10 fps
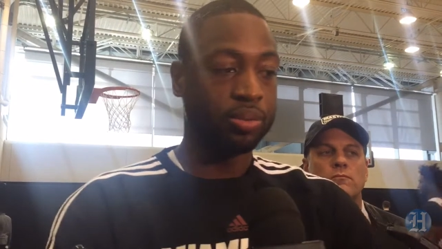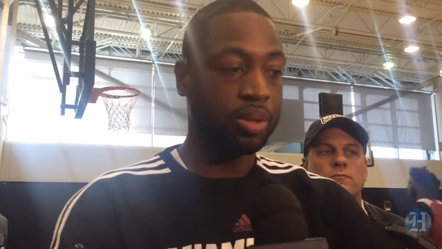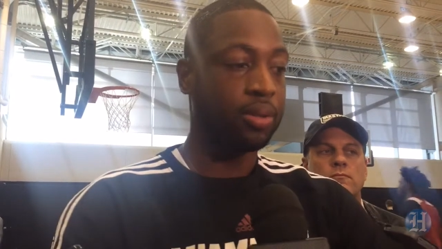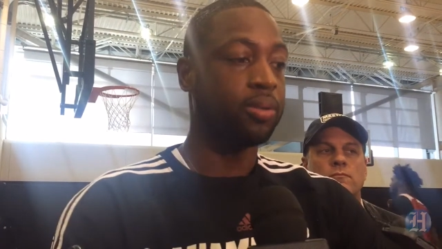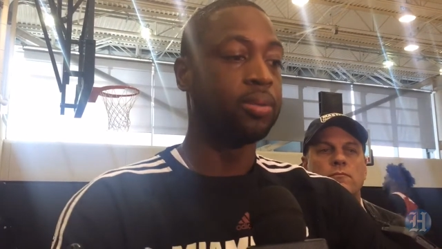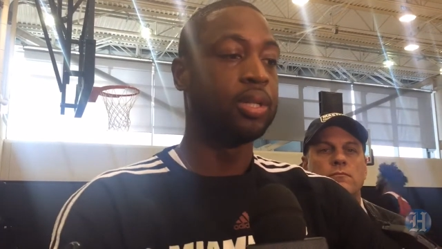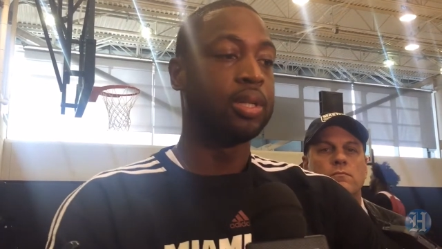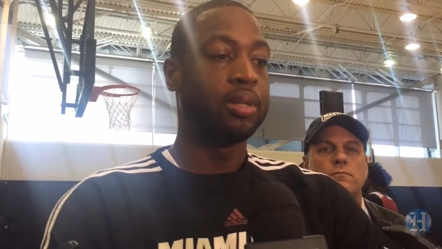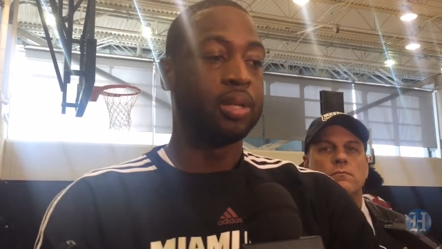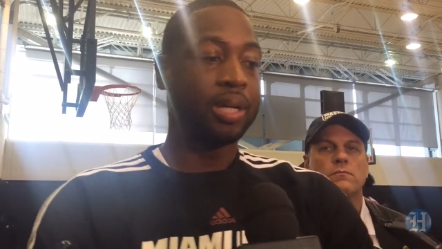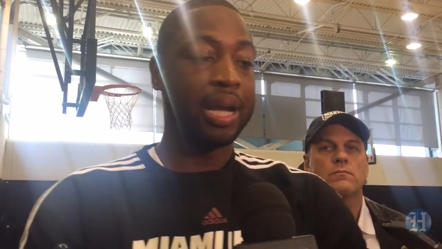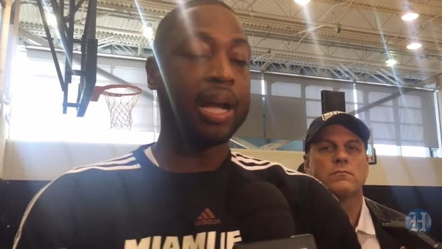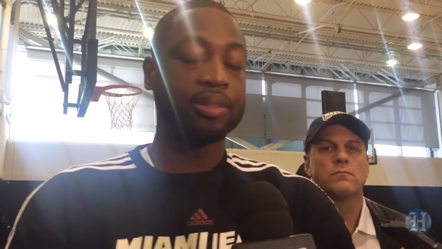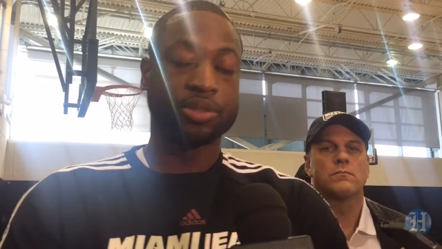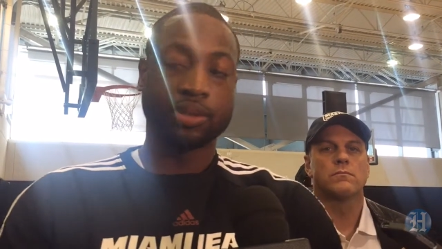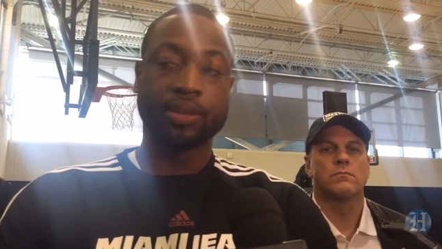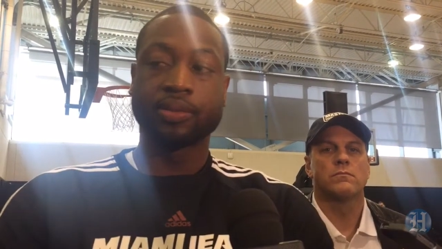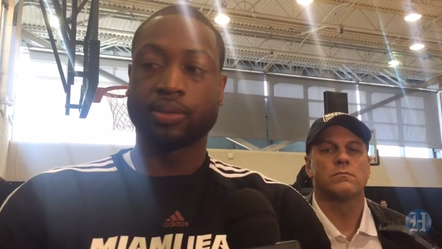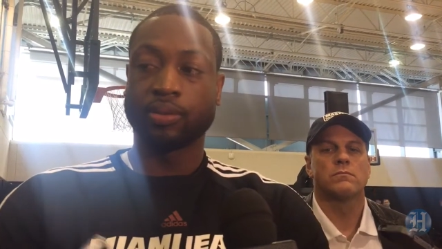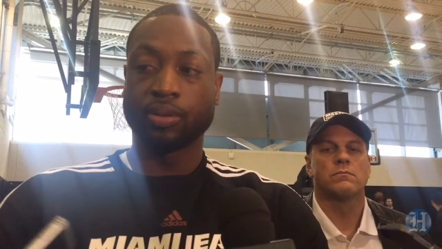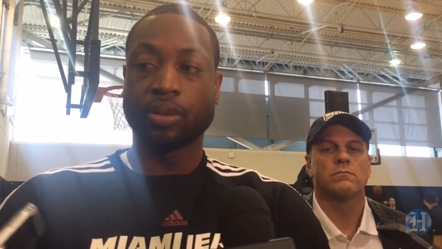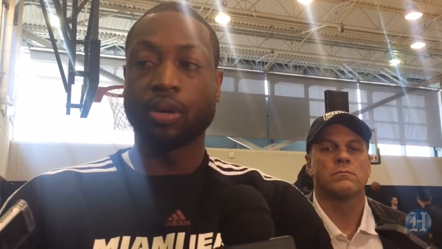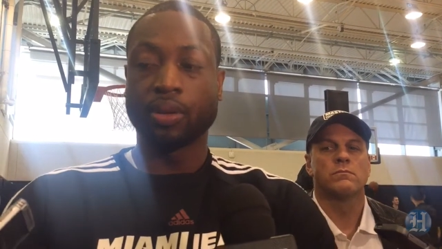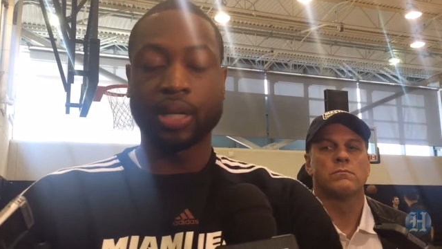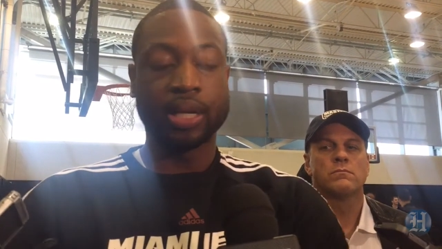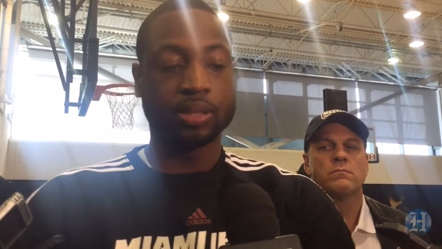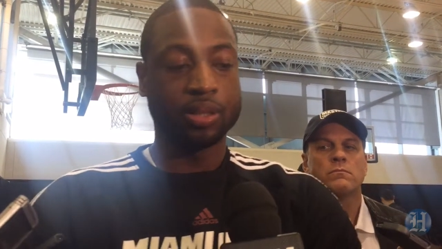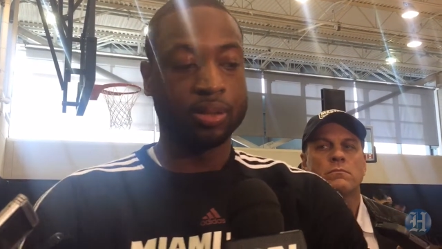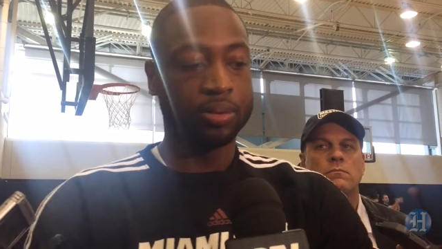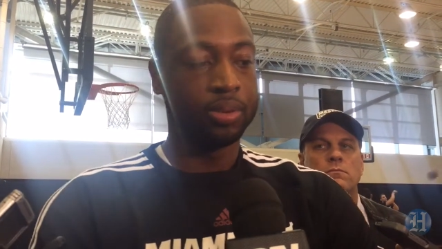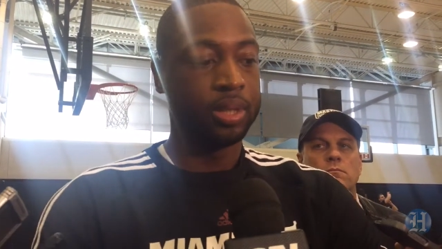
Speaker 1: you know a guy's strengths. You know what he like to do.